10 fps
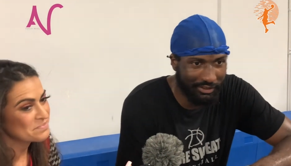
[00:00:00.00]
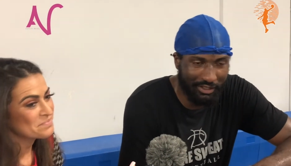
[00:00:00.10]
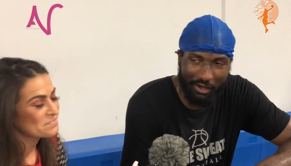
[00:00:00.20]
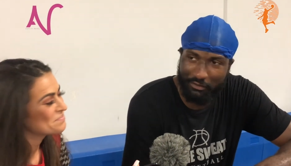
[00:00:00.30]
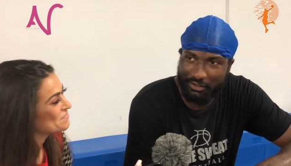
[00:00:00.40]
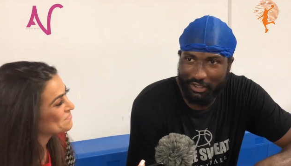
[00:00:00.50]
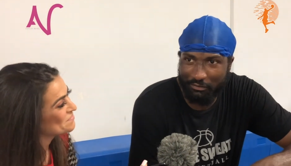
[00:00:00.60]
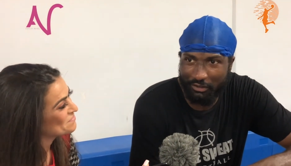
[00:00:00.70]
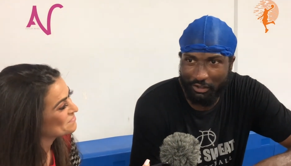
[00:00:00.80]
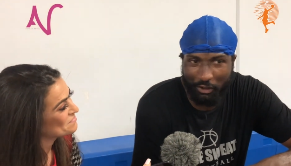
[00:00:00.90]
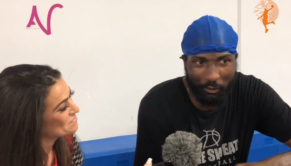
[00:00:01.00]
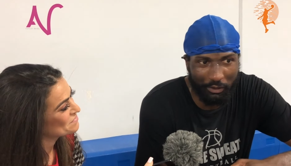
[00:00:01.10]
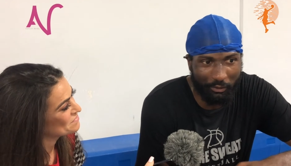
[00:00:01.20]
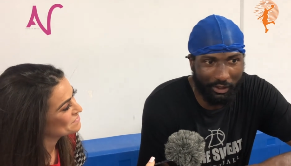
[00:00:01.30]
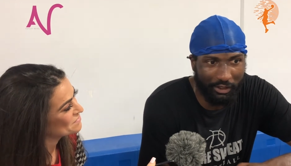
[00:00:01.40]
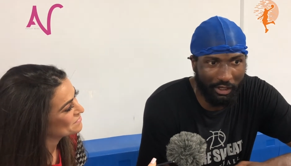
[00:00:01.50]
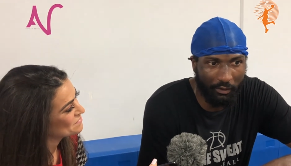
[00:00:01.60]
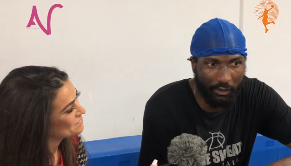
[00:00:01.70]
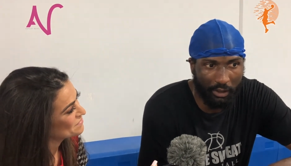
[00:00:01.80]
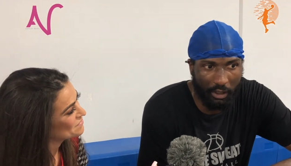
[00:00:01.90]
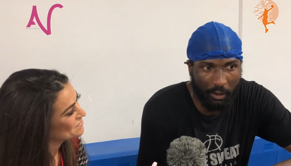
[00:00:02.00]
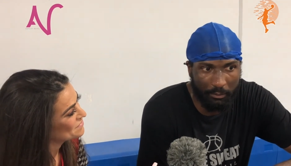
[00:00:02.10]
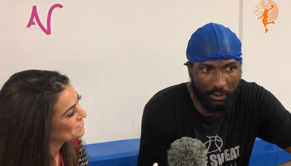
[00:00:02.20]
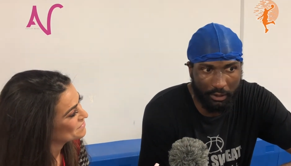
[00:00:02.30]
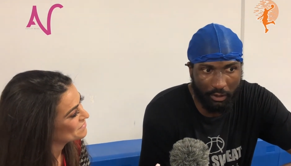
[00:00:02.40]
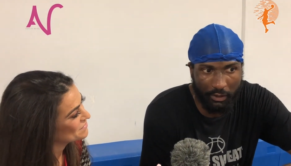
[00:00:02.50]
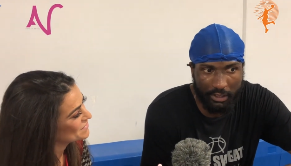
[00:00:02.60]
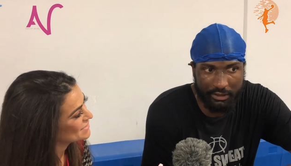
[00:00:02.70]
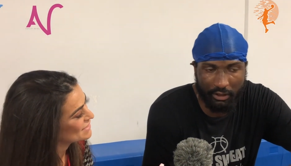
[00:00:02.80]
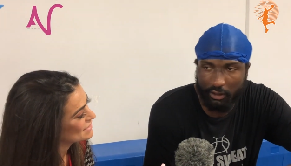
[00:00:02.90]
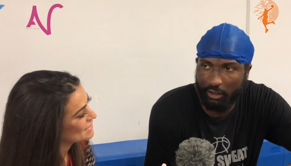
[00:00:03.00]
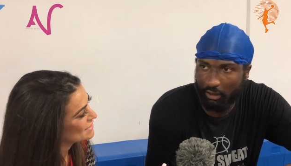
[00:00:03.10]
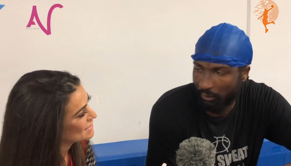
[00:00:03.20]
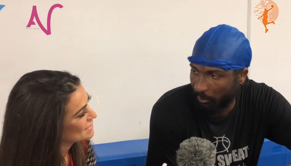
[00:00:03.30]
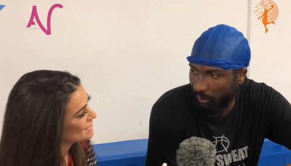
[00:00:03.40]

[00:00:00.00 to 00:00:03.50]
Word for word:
Speaker 1: is definitely tough to deal with right now. And, um, you know, he has a young killer in